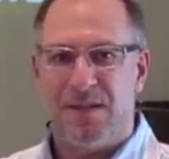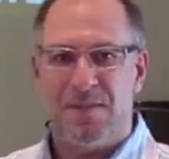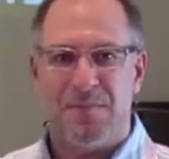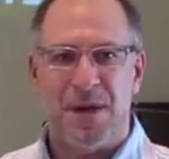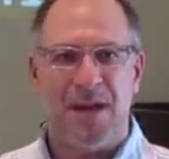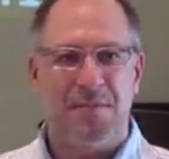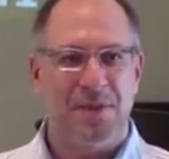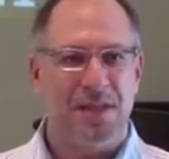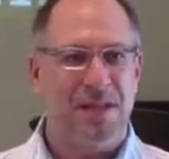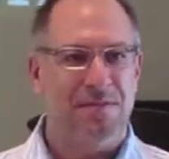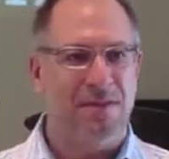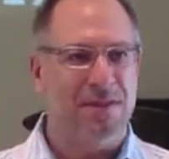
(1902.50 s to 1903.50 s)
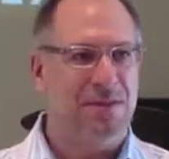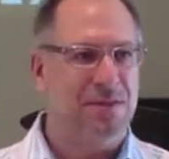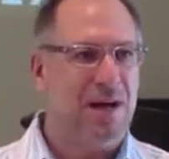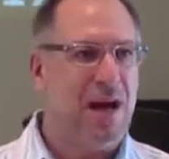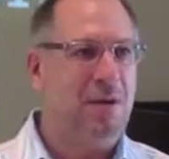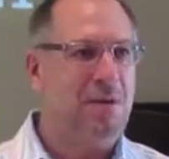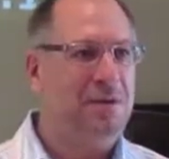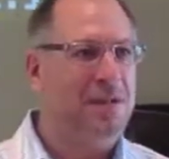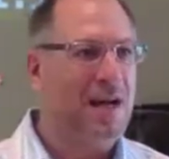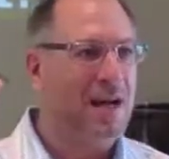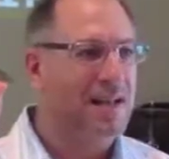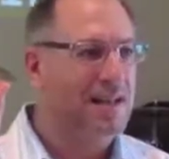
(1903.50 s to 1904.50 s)
my belief in you. I will
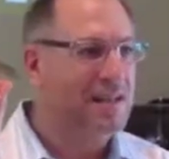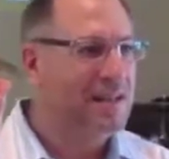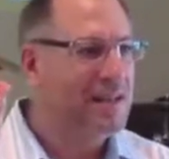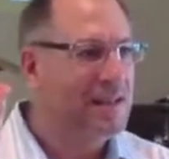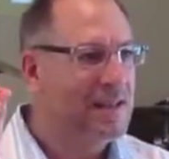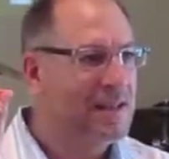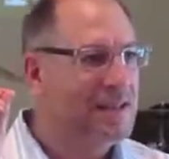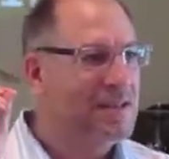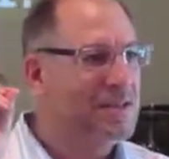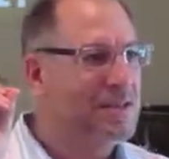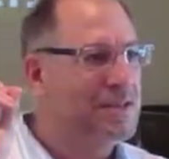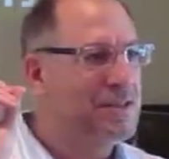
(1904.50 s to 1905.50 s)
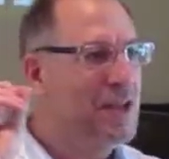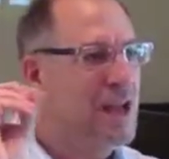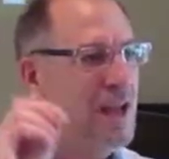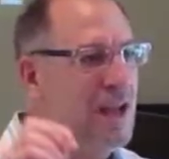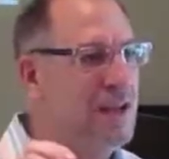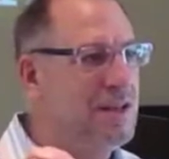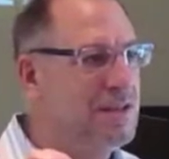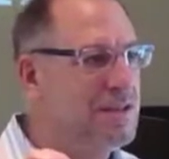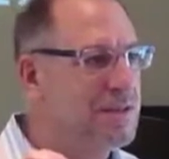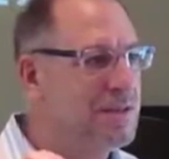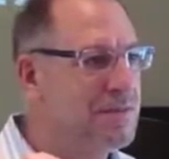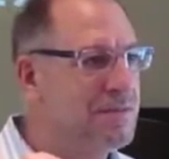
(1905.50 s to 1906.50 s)
not change
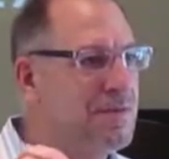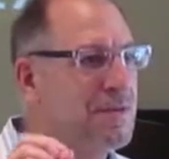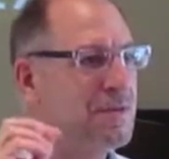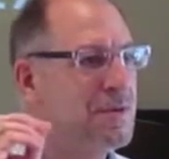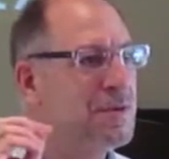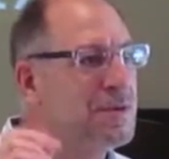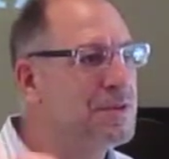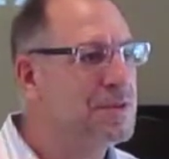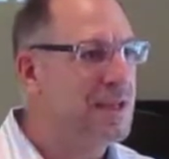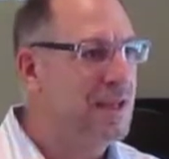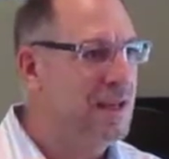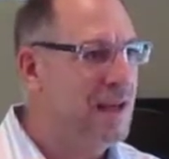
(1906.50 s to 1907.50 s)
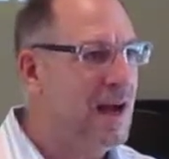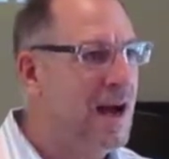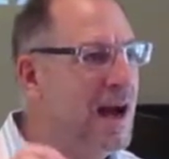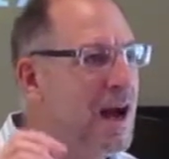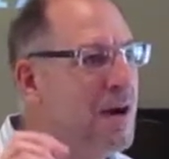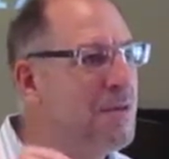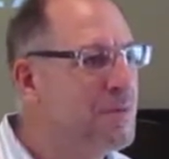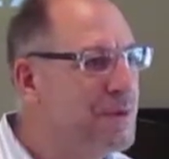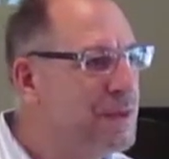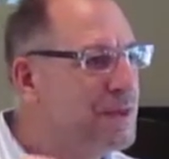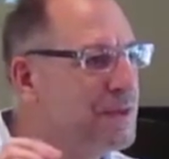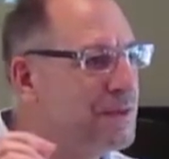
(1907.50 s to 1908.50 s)
for the world's sake. I
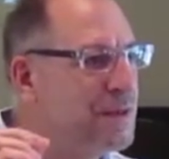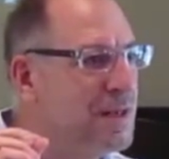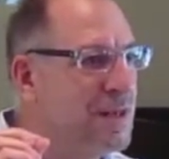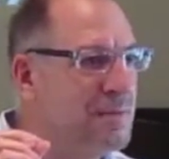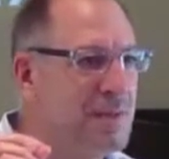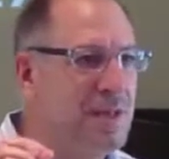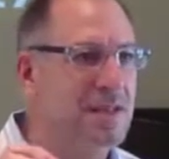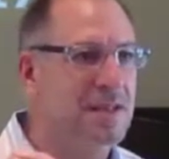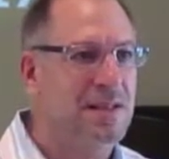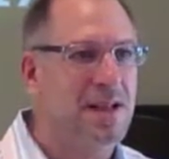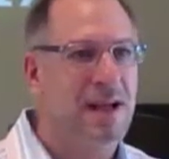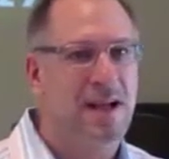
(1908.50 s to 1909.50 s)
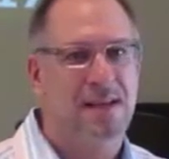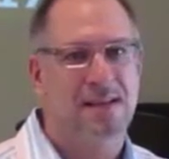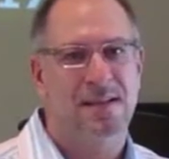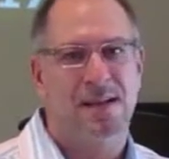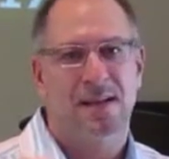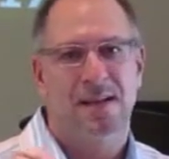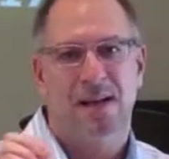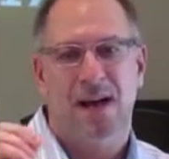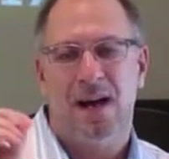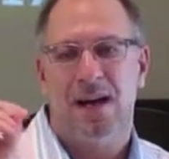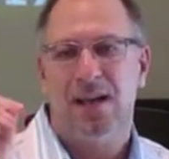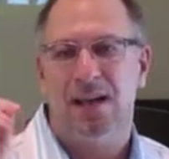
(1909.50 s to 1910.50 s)
will be a light
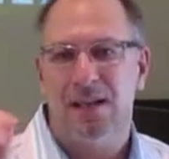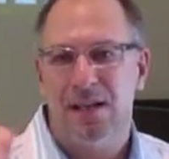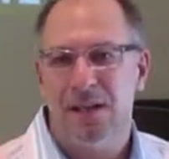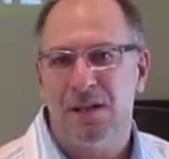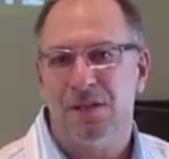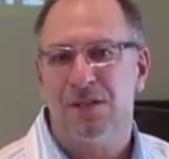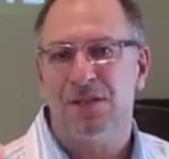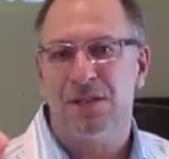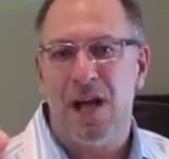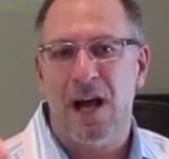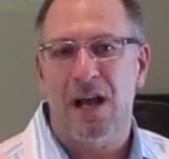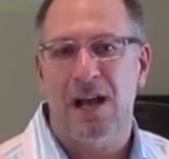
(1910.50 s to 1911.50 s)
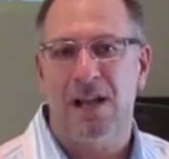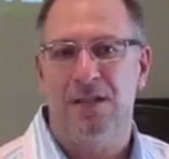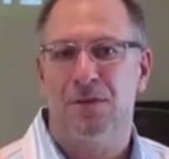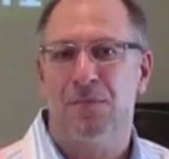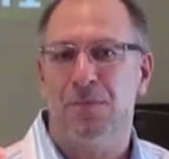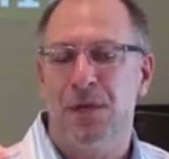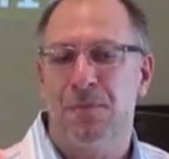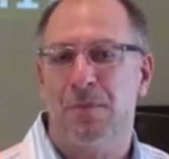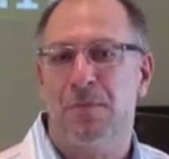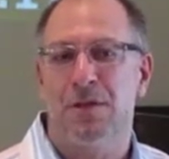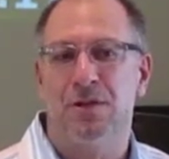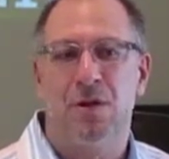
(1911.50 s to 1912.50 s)
on a hill shining so people
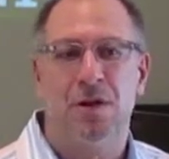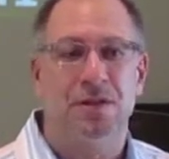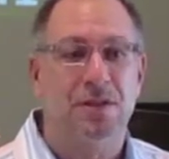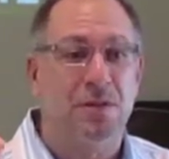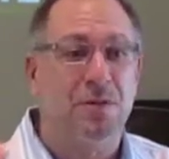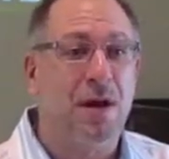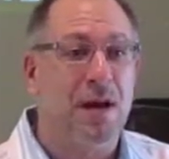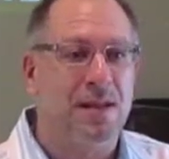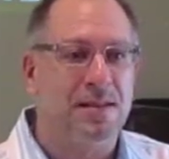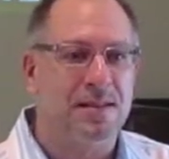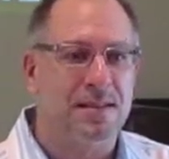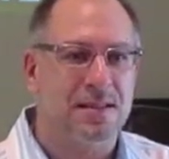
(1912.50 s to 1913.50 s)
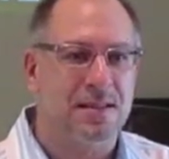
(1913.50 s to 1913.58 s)
will be drawn to Christ.